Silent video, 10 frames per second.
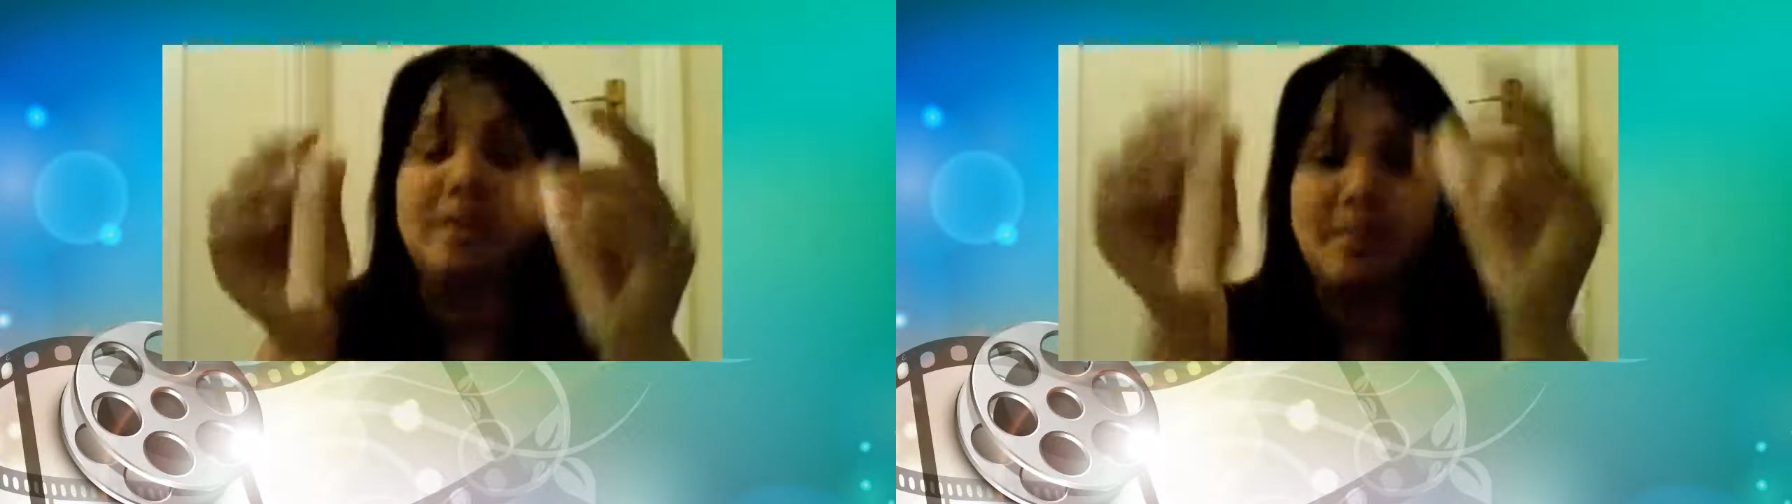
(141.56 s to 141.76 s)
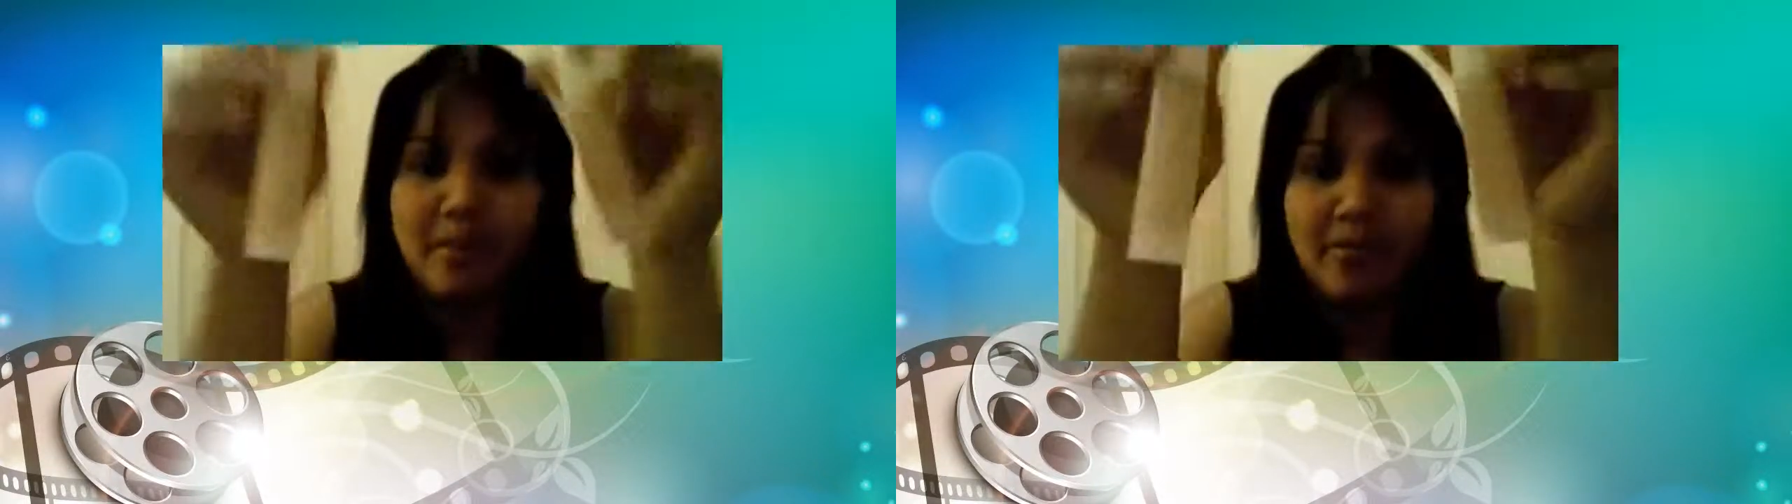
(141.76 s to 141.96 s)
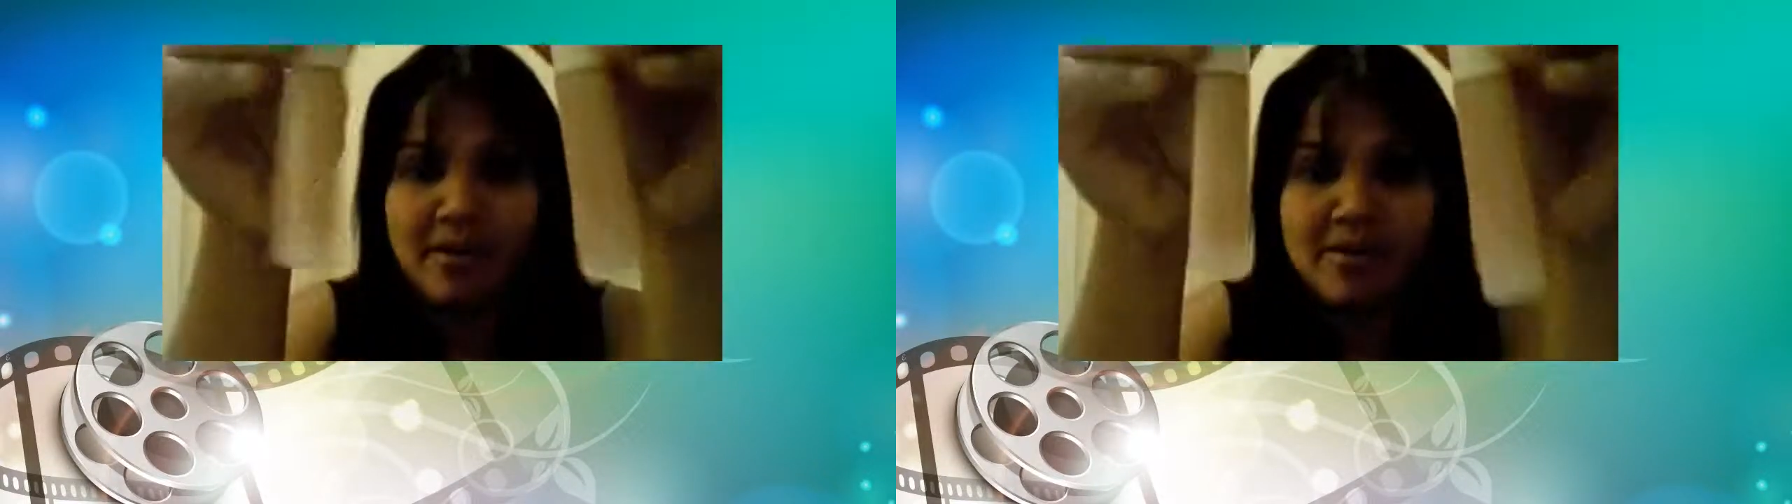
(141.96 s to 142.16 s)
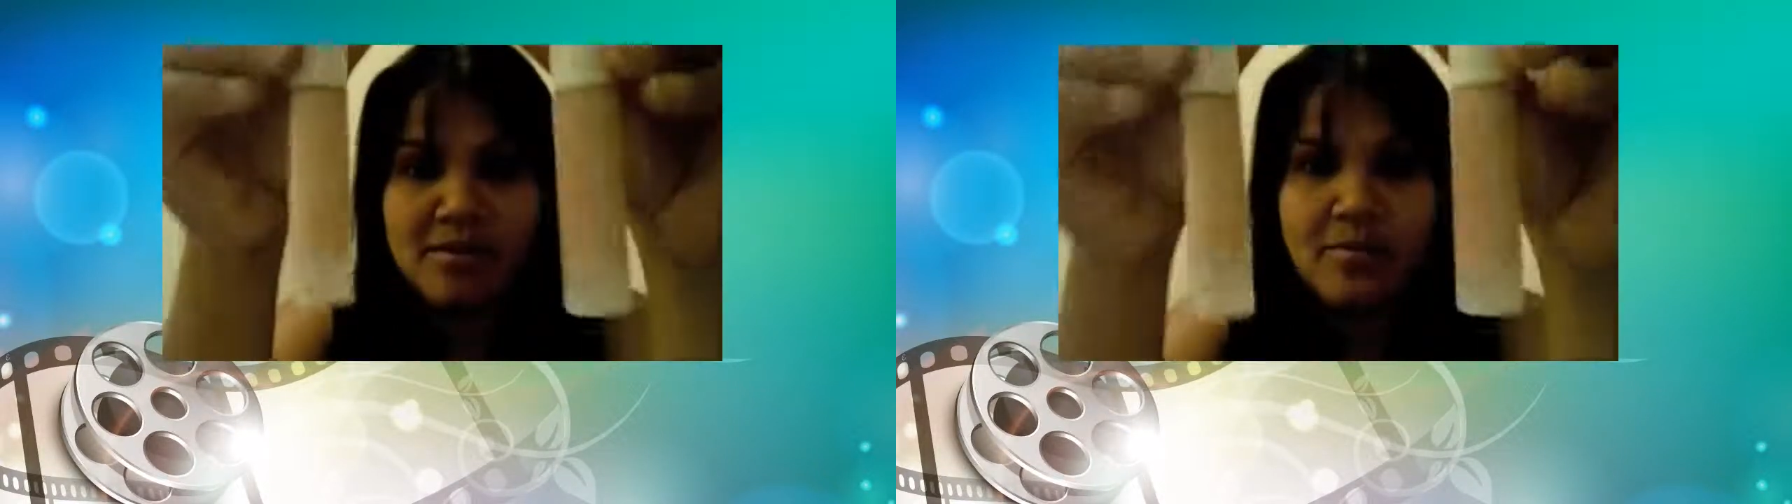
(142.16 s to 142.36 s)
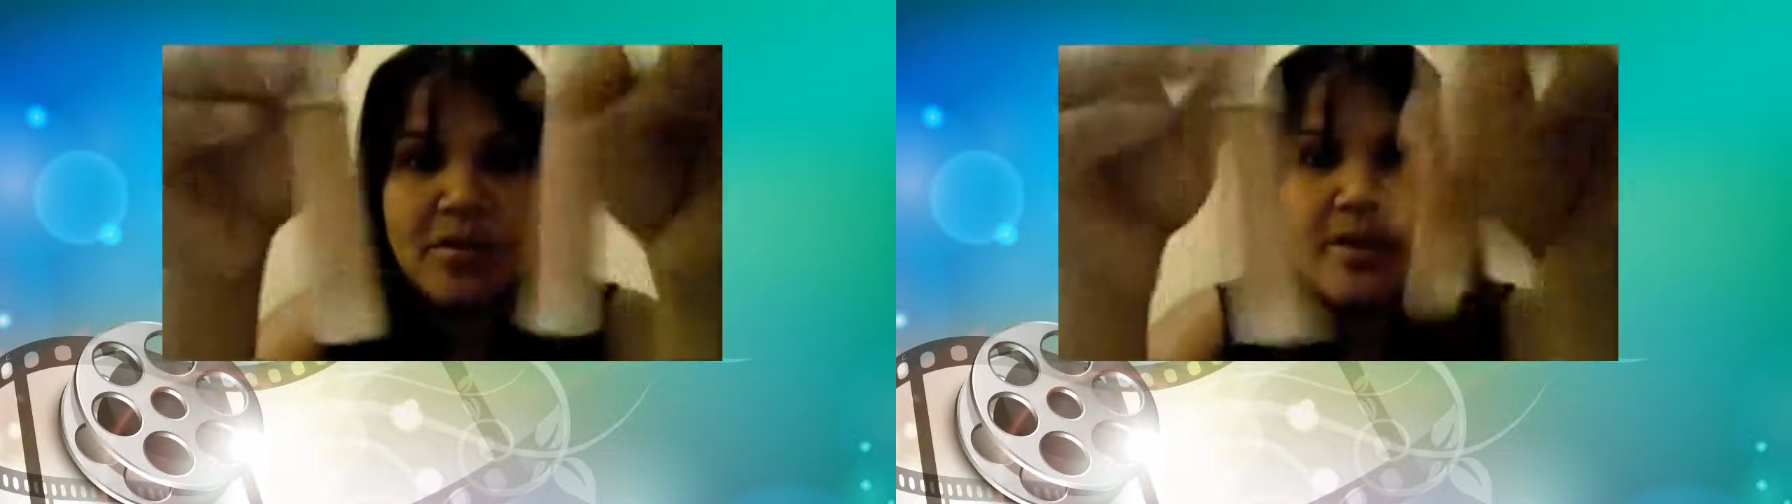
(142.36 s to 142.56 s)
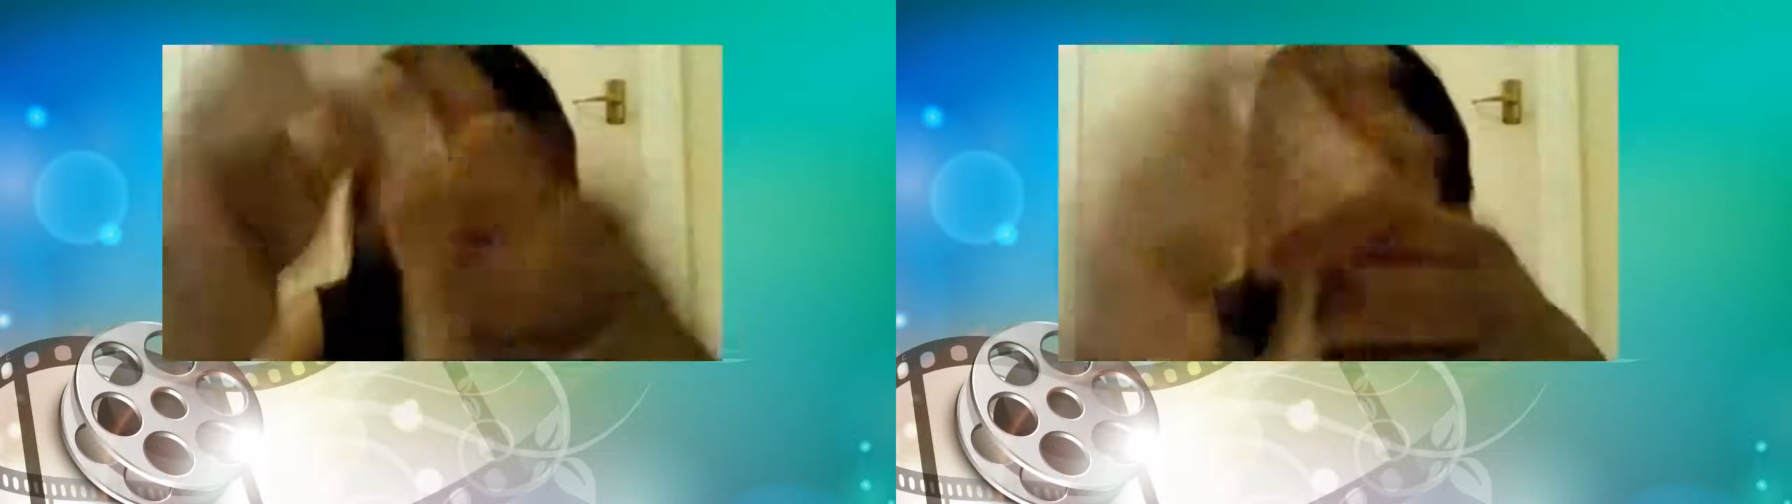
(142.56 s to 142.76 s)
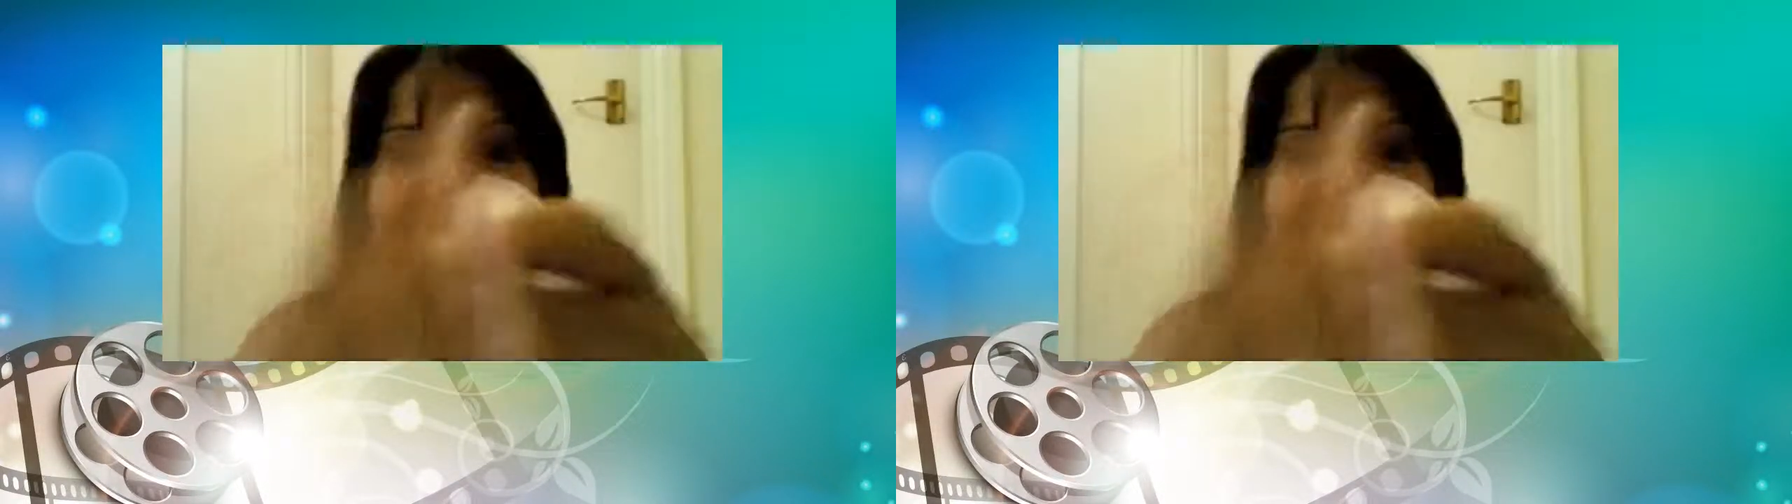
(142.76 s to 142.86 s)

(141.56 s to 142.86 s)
now, my brain's not working.